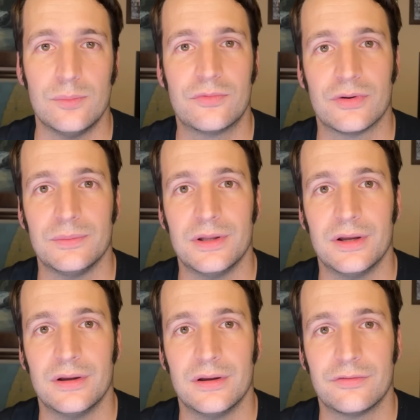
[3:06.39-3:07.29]
from
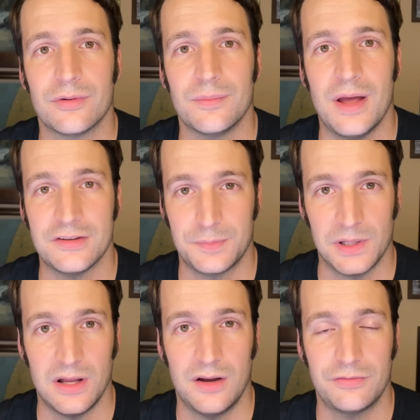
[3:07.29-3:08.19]

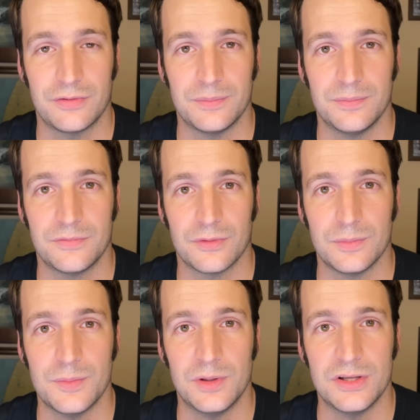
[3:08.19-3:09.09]
Hezbollah, from
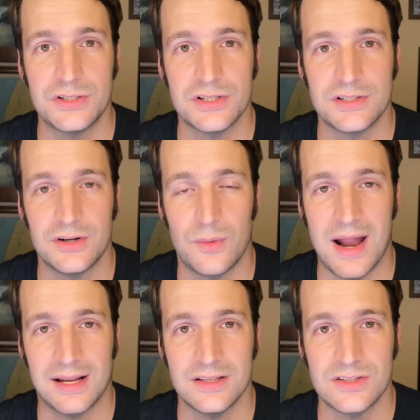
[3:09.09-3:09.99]
the militias in
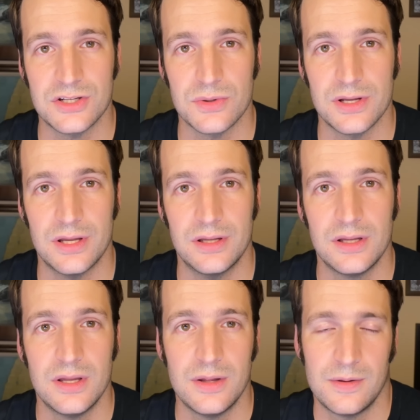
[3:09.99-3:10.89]
Iraq and Syria.
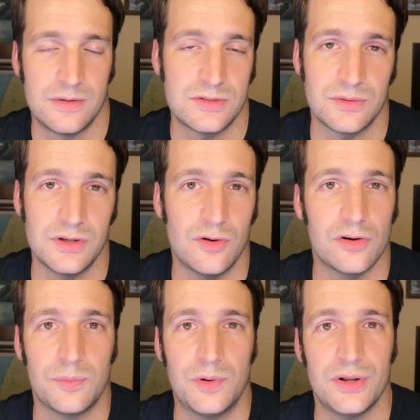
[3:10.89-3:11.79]
So, you know,
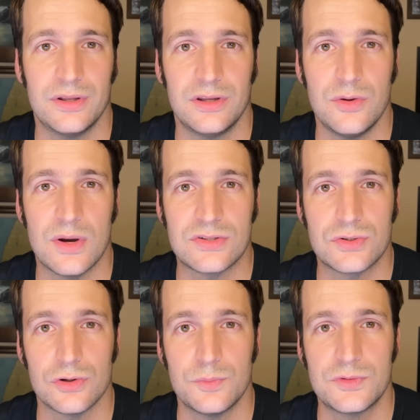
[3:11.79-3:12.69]
it'll put U.S.
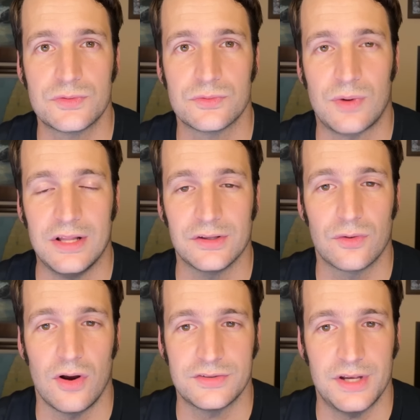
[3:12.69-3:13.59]
troops right in the
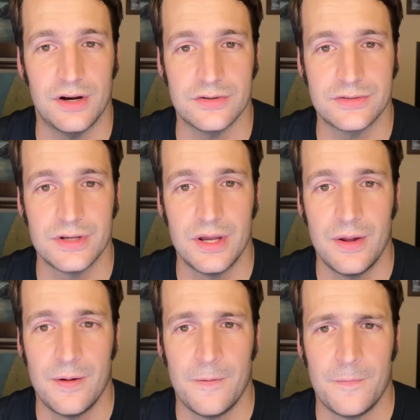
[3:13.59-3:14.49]
crosshairs.
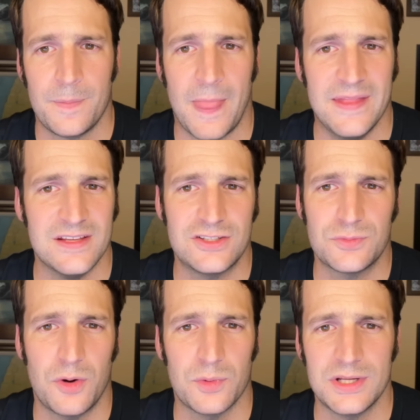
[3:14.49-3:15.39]
And this is
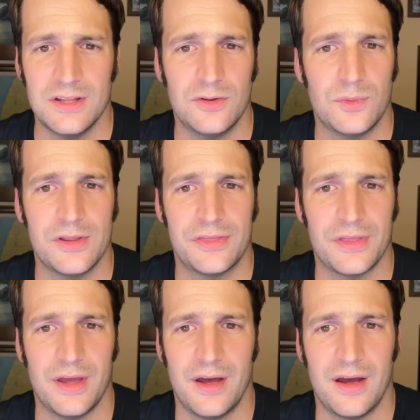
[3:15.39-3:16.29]
what we're dealing with.
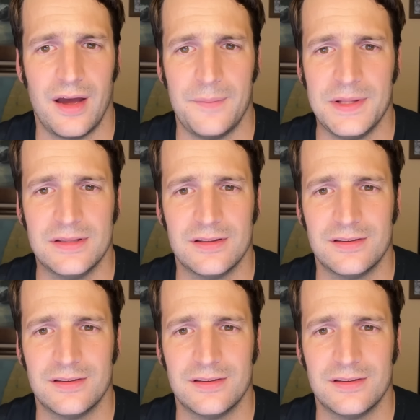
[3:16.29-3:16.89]
I mean,